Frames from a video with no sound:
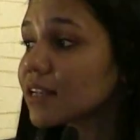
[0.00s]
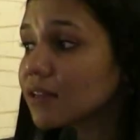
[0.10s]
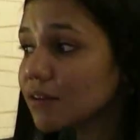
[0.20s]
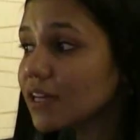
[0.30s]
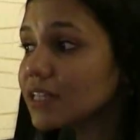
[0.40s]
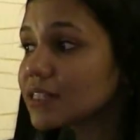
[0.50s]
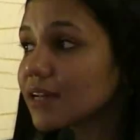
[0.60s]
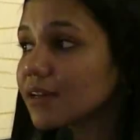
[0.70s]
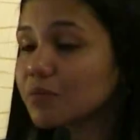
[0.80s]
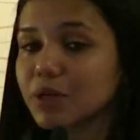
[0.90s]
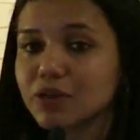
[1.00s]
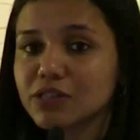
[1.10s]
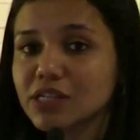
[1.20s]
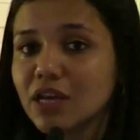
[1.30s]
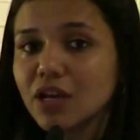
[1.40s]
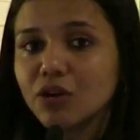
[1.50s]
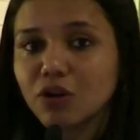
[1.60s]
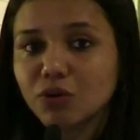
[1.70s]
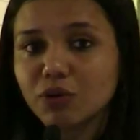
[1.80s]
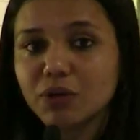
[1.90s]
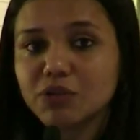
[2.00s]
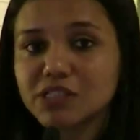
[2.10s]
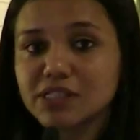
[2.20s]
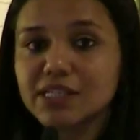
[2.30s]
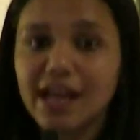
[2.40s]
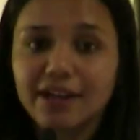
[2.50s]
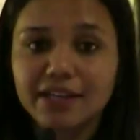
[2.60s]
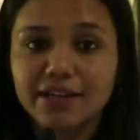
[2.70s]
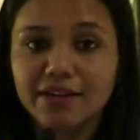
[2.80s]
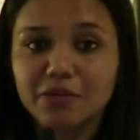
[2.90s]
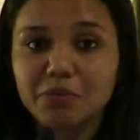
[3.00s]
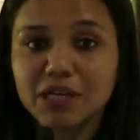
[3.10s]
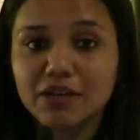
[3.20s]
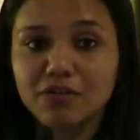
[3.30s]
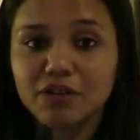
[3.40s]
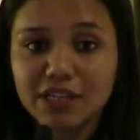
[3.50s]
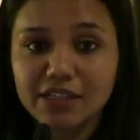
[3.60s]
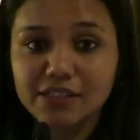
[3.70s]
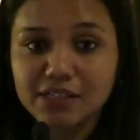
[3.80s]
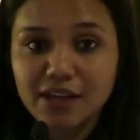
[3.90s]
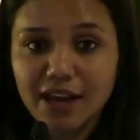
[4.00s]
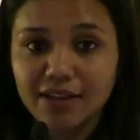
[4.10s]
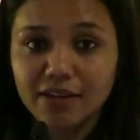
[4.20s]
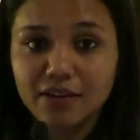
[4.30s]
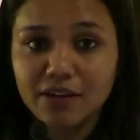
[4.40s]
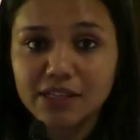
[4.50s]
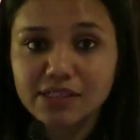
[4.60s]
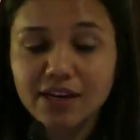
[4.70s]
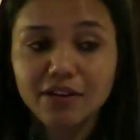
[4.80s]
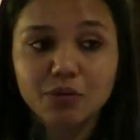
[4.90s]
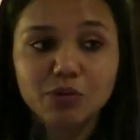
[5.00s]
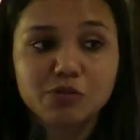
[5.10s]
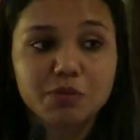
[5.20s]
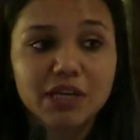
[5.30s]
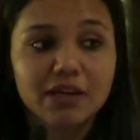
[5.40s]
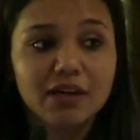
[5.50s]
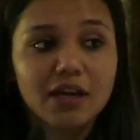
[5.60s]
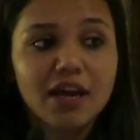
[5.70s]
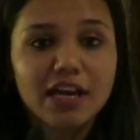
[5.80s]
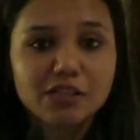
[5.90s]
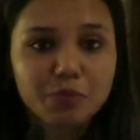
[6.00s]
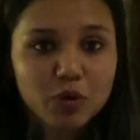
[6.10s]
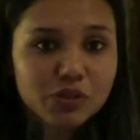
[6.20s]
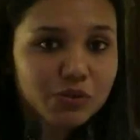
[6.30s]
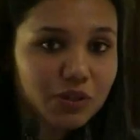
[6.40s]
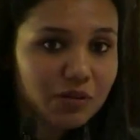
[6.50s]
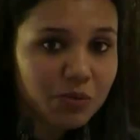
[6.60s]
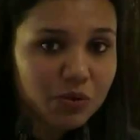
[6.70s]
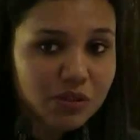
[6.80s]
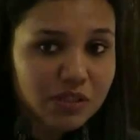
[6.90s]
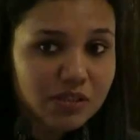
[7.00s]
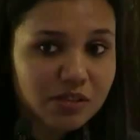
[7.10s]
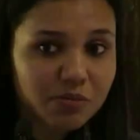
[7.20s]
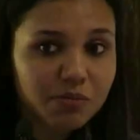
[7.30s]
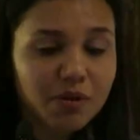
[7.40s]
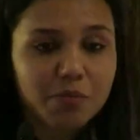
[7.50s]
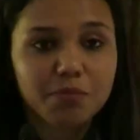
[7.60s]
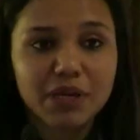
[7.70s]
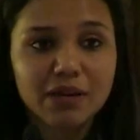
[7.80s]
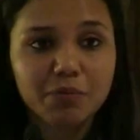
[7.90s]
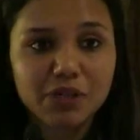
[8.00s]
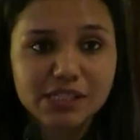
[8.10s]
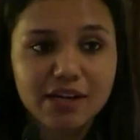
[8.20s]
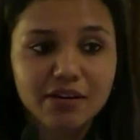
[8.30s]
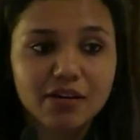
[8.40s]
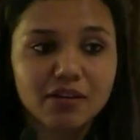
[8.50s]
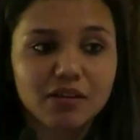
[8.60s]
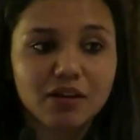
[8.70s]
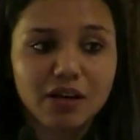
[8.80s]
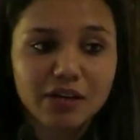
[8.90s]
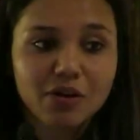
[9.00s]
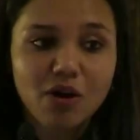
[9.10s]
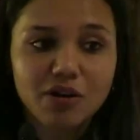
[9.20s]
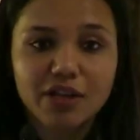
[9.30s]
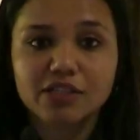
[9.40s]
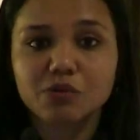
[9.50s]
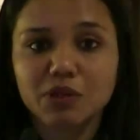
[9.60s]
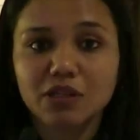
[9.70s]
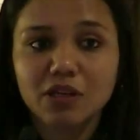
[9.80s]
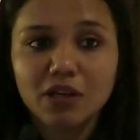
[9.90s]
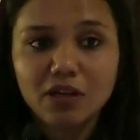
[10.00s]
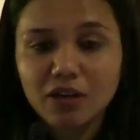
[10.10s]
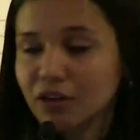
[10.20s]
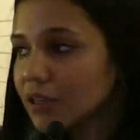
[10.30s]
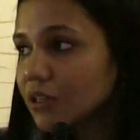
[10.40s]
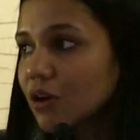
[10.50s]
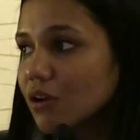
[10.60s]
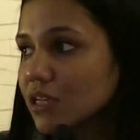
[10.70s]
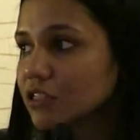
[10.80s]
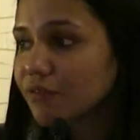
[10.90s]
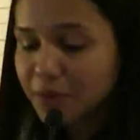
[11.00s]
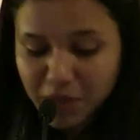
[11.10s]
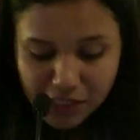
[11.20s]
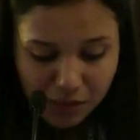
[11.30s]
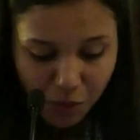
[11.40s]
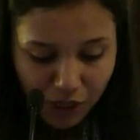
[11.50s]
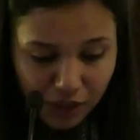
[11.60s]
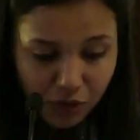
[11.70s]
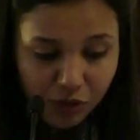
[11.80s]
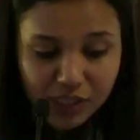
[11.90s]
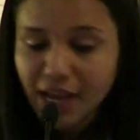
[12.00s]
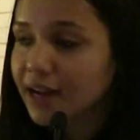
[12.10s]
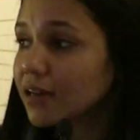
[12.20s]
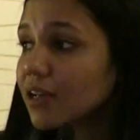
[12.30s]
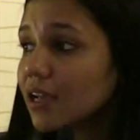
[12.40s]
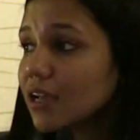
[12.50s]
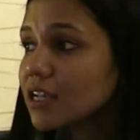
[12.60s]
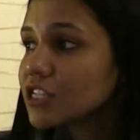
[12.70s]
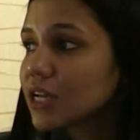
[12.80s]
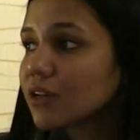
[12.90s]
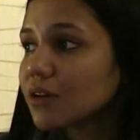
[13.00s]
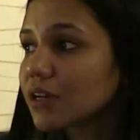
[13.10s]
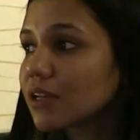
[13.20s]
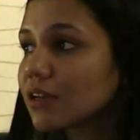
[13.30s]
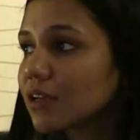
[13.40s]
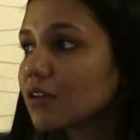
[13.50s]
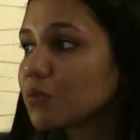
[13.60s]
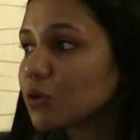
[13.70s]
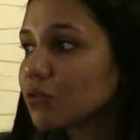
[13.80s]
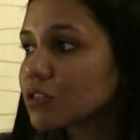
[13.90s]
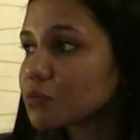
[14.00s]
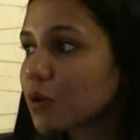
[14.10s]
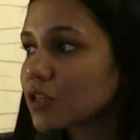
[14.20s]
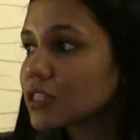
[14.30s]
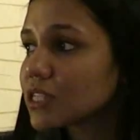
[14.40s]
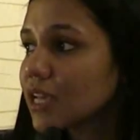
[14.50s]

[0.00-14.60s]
really exciting because not only was this GAG DNA being released at the correct site, it was being exposed to the immune system, being presented in the correct context in the context of MHC molecules, and generating an immune response.